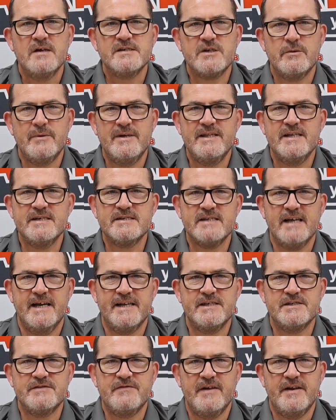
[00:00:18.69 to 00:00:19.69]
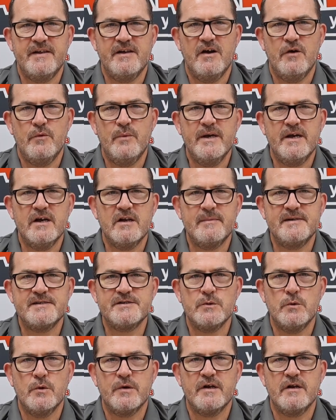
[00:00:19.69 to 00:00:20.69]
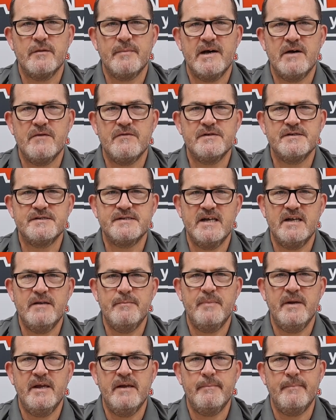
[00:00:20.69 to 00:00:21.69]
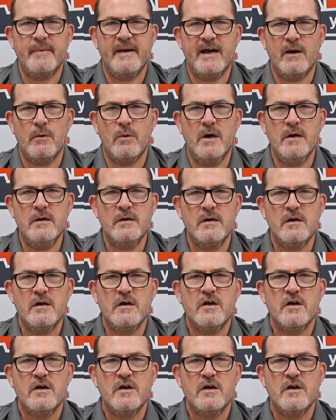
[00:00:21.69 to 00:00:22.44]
So in this latest video we're going to be talking about the ZB Power